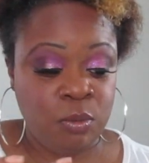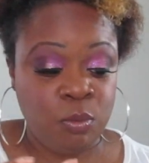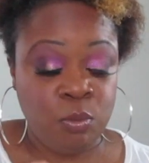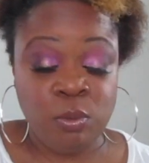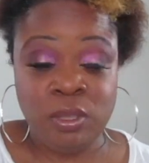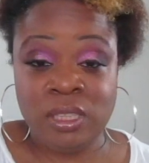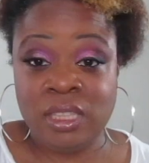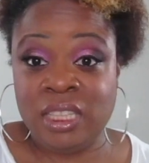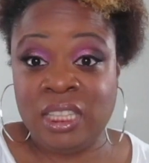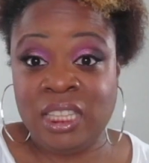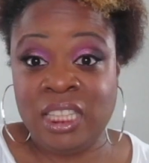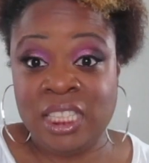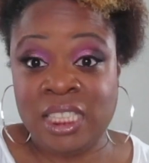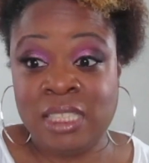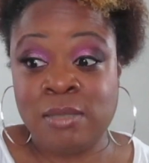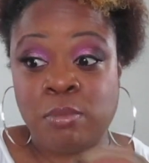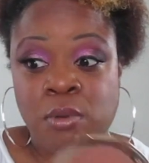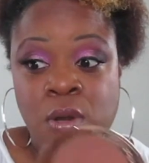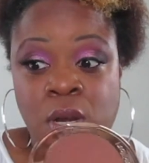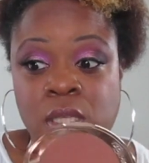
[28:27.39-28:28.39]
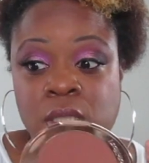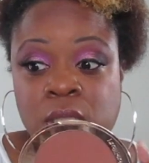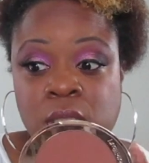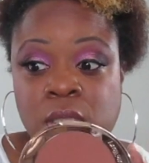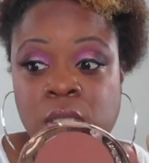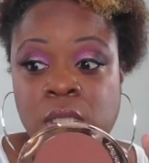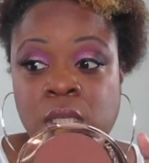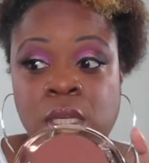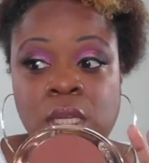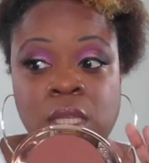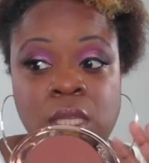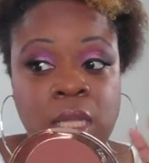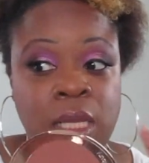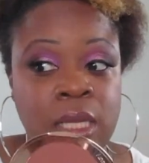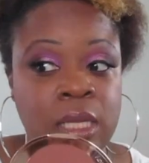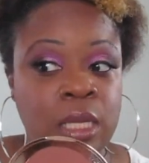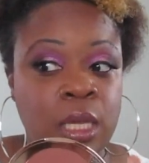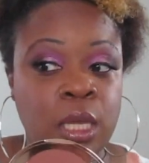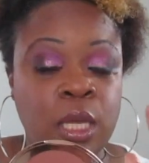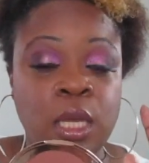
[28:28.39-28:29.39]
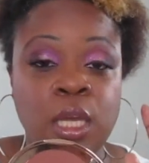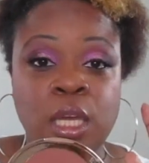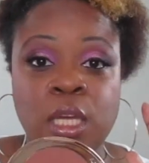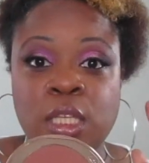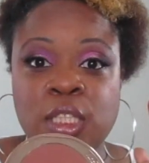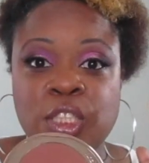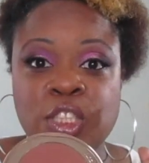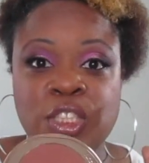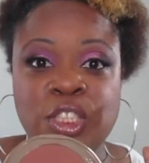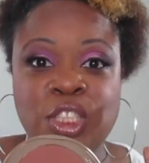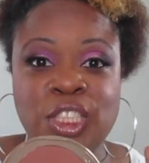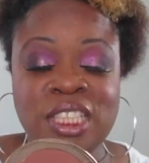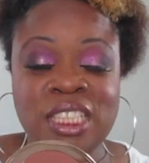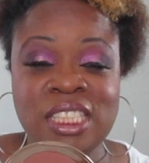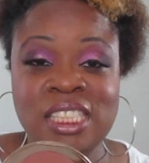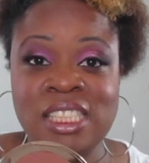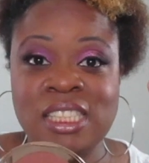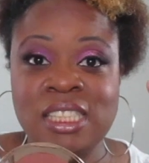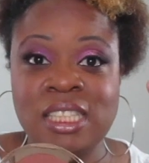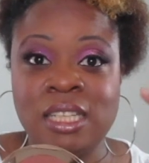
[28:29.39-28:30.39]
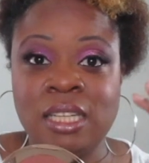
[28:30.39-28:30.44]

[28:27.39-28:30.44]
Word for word: with this bronzer. Like, just